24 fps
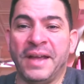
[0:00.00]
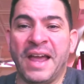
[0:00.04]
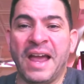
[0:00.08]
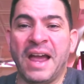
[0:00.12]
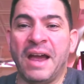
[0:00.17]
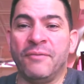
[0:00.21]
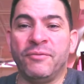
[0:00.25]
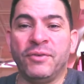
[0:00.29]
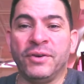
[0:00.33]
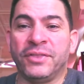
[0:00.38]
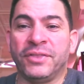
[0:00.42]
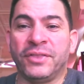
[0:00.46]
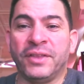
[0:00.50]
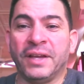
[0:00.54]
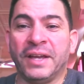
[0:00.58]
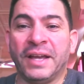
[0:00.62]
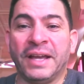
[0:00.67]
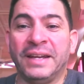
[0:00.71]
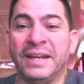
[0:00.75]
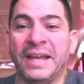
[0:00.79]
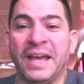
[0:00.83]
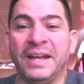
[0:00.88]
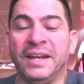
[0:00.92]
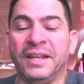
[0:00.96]
everything
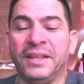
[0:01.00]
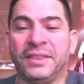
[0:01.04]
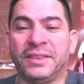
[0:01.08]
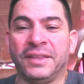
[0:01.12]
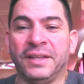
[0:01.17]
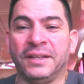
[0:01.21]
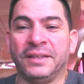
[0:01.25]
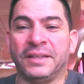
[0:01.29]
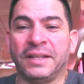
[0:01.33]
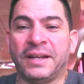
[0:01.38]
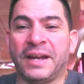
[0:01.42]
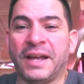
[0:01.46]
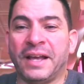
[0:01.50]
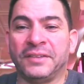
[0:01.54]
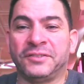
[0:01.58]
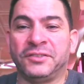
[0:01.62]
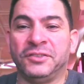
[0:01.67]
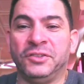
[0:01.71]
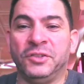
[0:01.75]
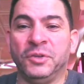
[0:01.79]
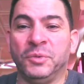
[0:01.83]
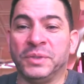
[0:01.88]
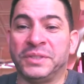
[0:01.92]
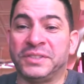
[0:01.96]
and anything that has to
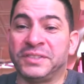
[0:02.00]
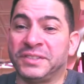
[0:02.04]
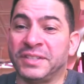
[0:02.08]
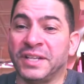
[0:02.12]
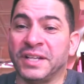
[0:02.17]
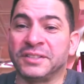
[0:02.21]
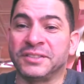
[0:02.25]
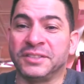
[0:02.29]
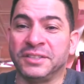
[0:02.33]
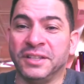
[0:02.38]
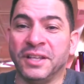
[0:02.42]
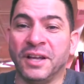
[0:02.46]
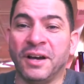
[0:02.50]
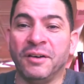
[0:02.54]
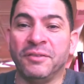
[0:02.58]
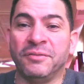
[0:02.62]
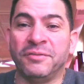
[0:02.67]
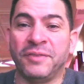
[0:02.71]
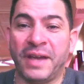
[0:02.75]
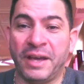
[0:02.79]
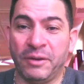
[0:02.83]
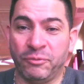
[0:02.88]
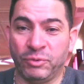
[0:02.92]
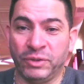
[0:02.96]
do with sex,
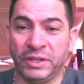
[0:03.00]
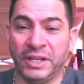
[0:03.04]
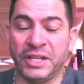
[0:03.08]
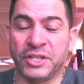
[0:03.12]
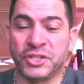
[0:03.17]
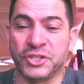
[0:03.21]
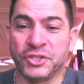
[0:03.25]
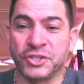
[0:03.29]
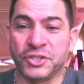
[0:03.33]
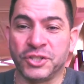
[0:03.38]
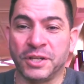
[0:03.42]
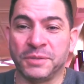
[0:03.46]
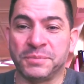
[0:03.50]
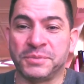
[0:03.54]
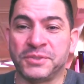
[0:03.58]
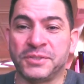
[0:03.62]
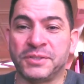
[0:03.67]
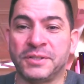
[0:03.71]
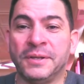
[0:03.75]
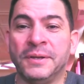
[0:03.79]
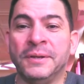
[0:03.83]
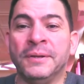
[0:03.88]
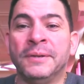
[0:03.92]
love, and relationships.